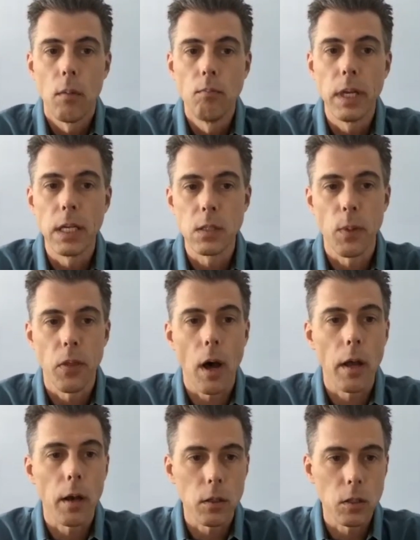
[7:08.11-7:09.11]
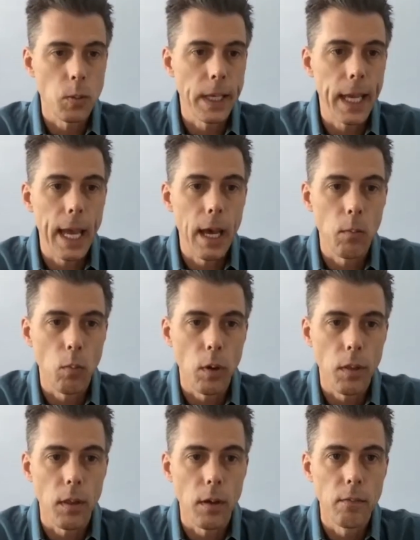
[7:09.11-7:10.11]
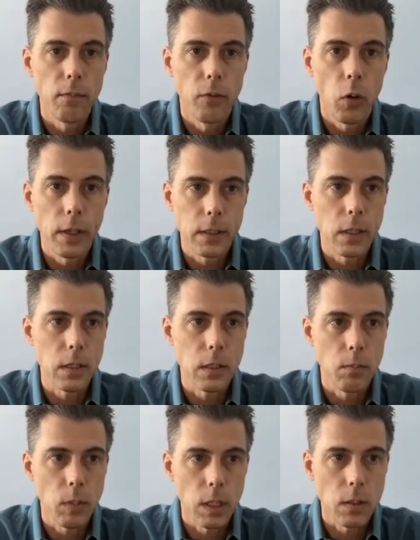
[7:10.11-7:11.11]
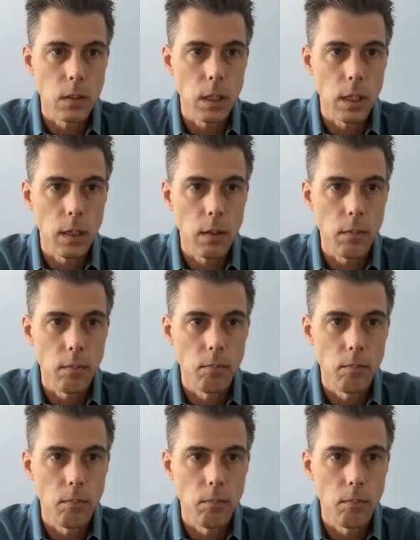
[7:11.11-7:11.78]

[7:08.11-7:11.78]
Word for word: be as methodical as we can with the voting system because uh,